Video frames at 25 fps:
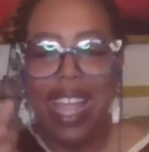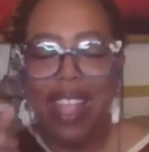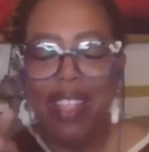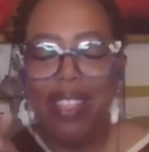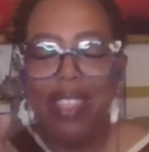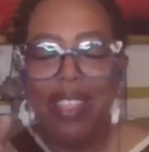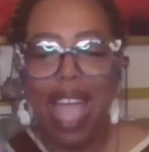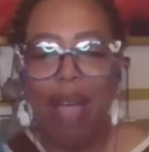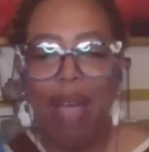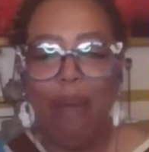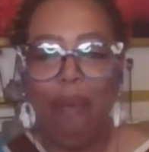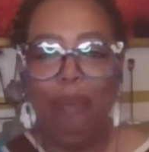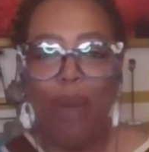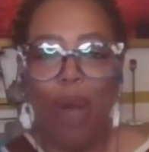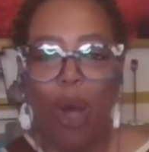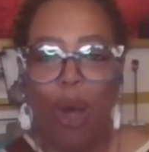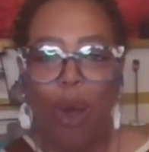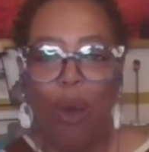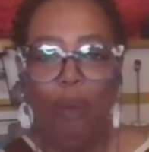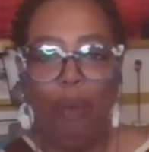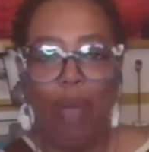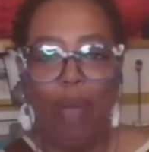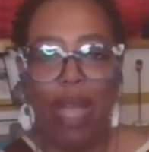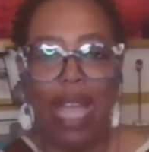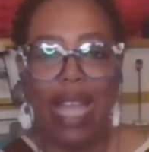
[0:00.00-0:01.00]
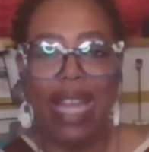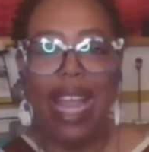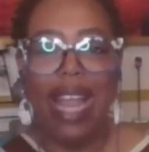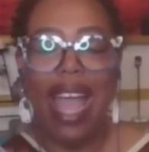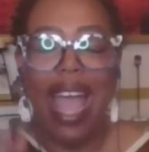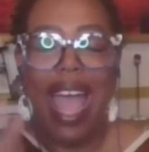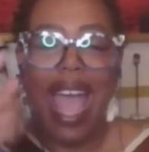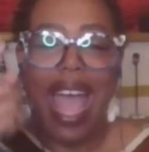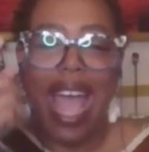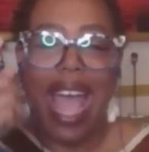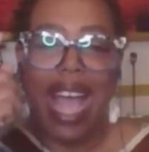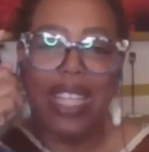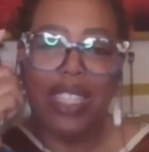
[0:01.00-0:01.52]
in that moment
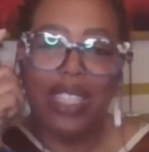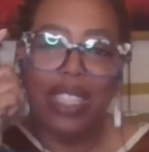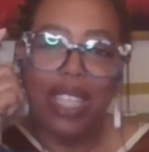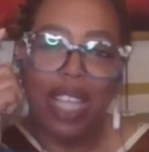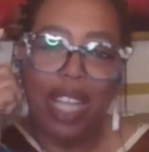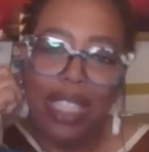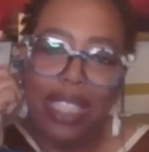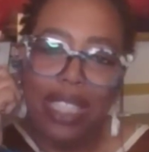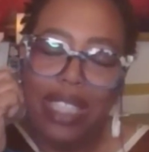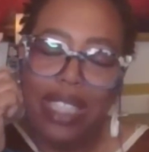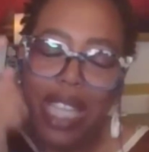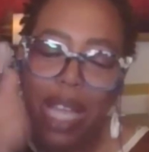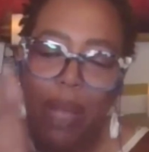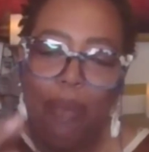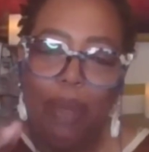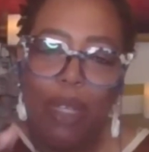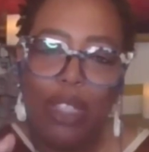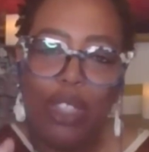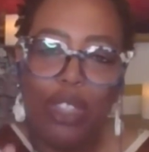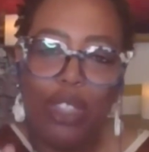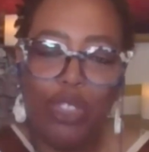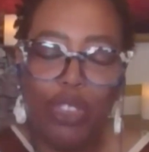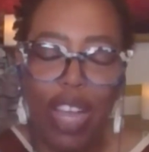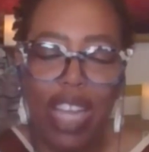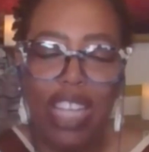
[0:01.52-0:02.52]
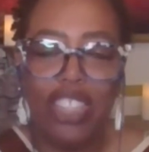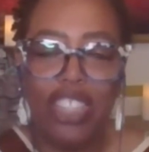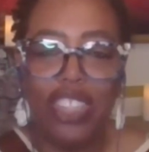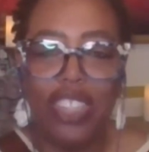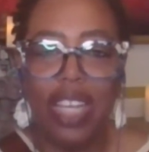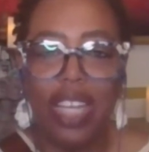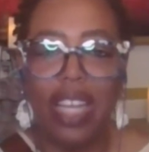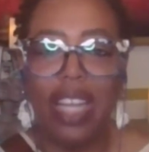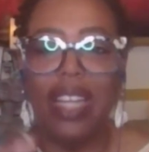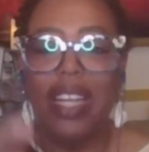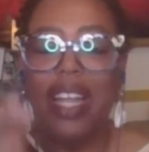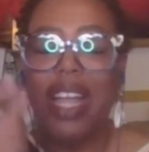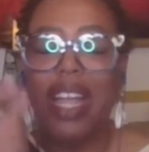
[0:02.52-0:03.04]
as a
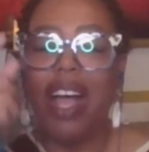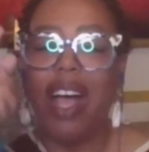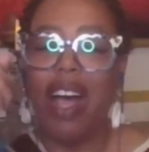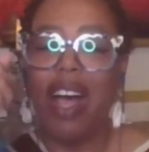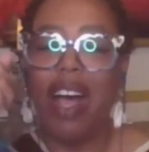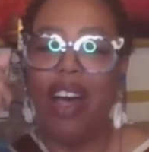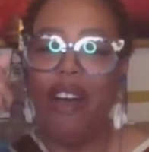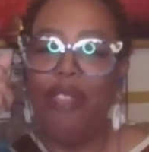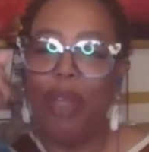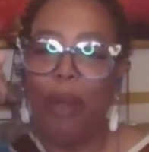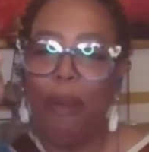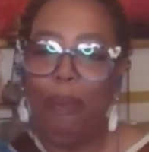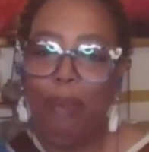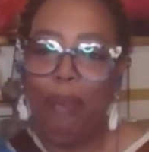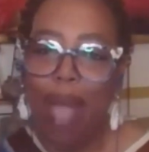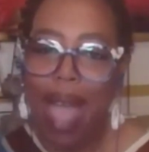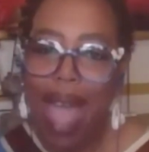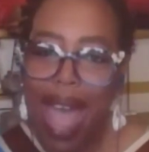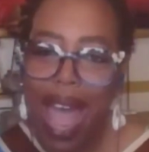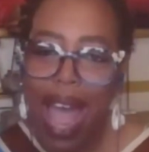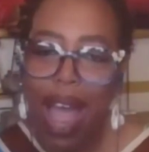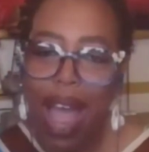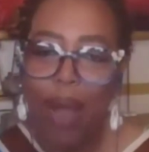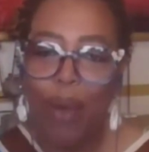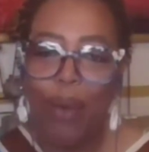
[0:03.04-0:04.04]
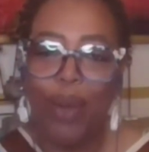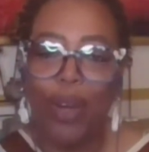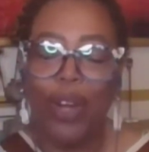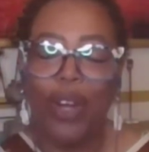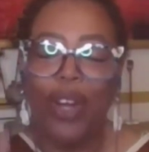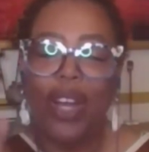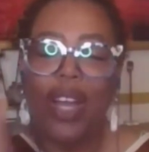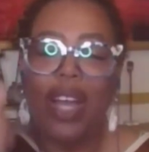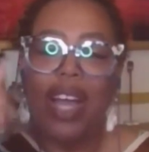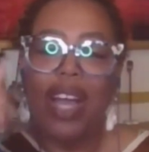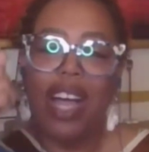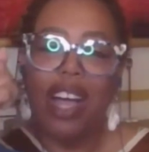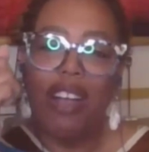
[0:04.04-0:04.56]
demonstration of the
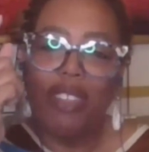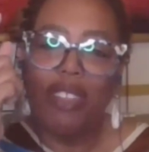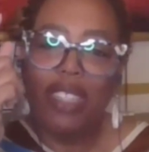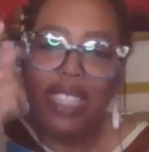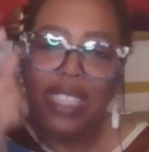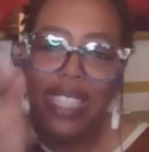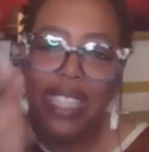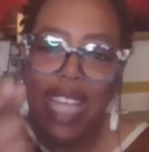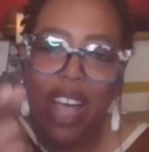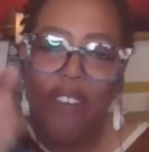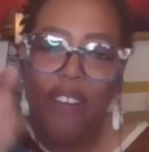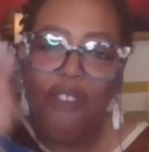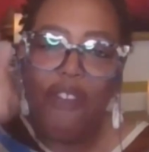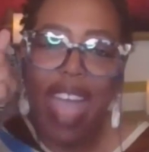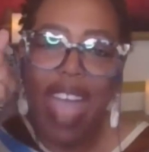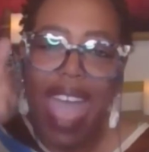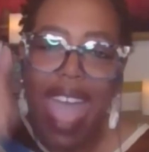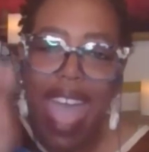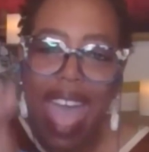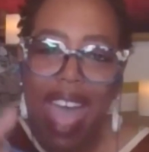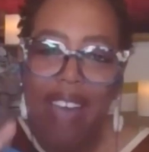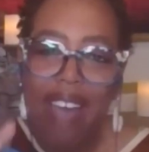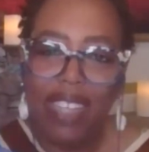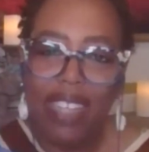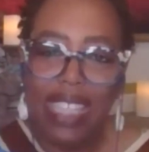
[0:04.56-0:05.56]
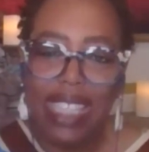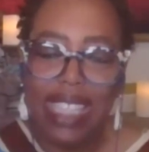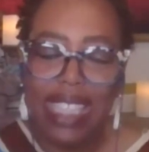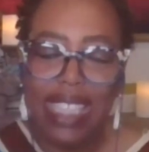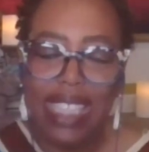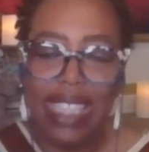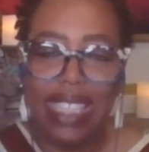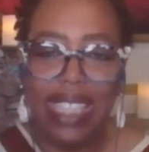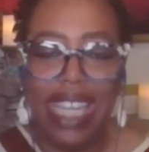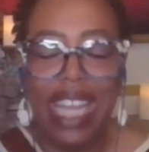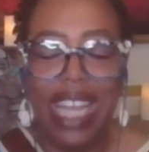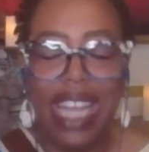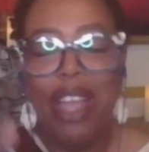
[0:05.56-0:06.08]
power of
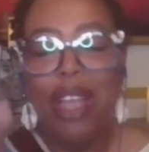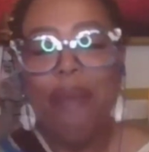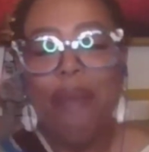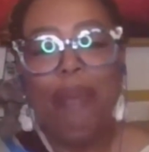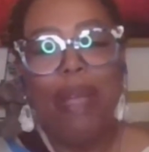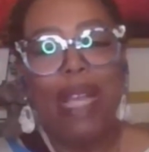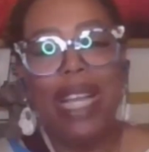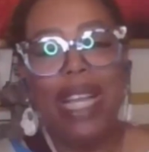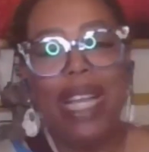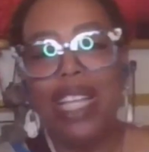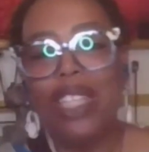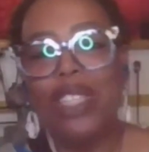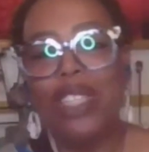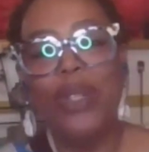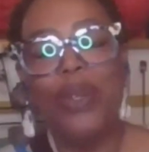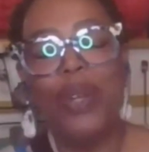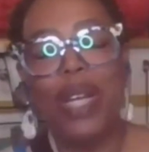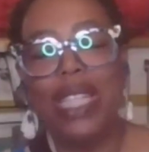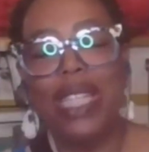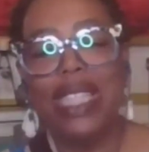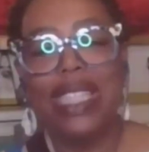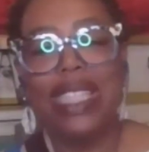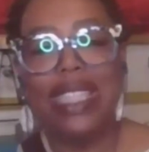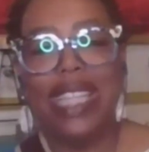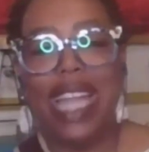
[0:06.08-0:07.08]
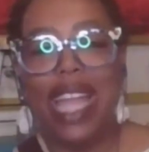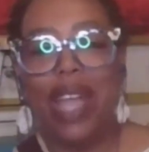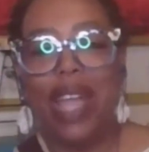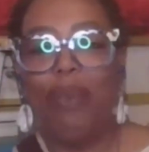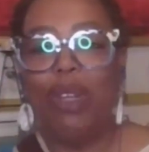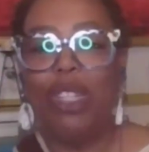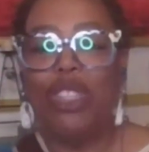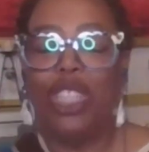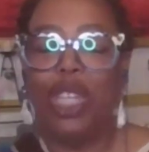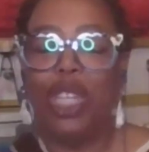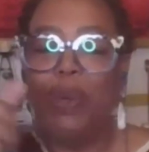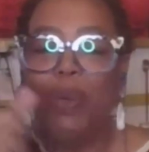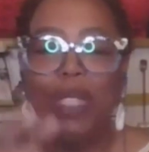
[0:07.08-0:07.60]
self-advocacy. Because you understand,
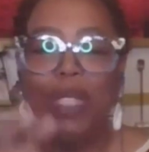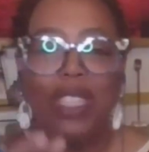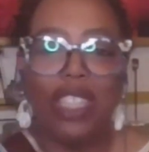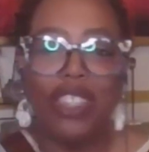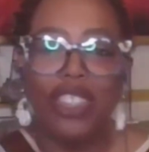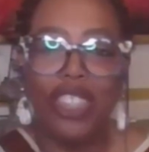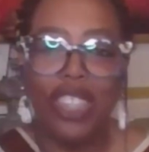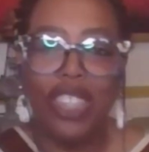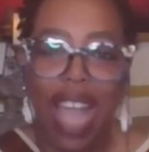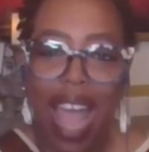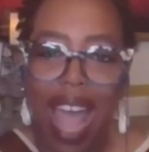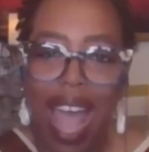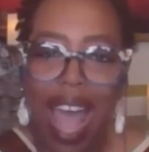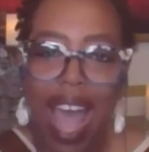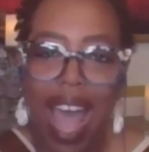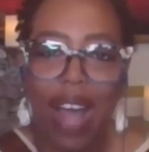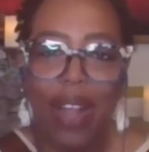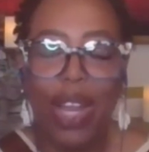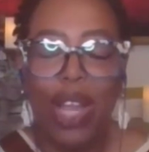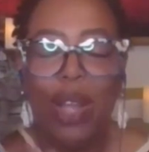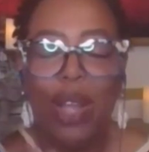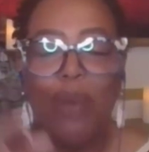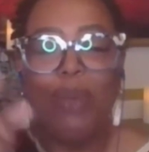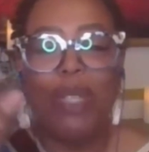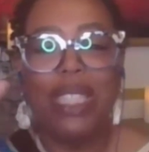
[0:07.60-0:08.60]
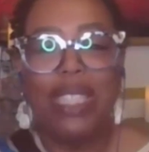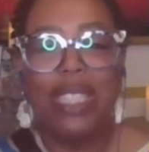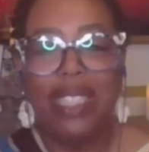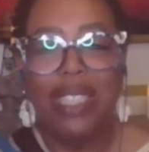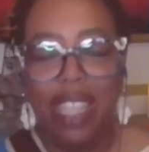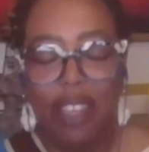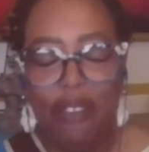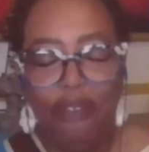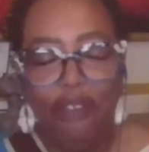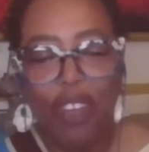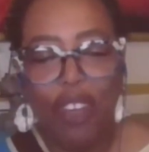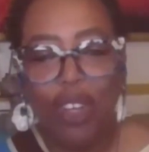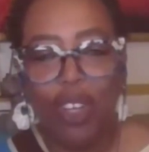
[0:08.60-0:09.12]
when she was a child, it was
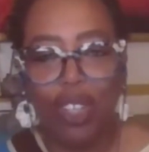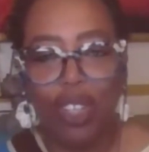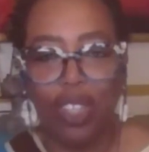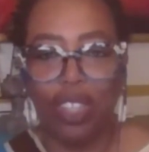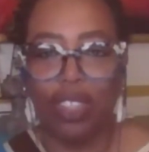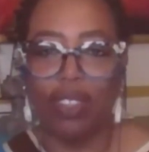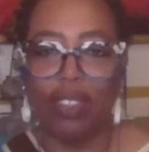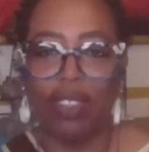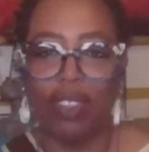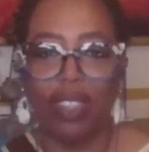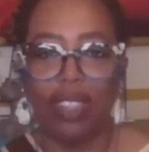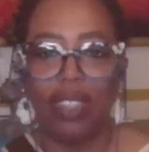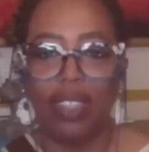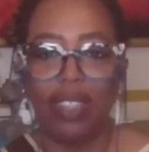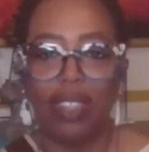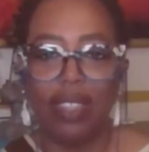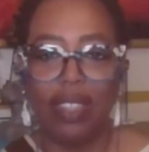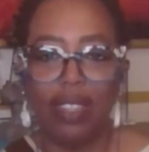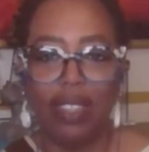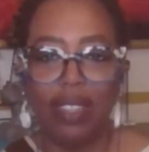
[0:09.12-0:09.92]
difficult.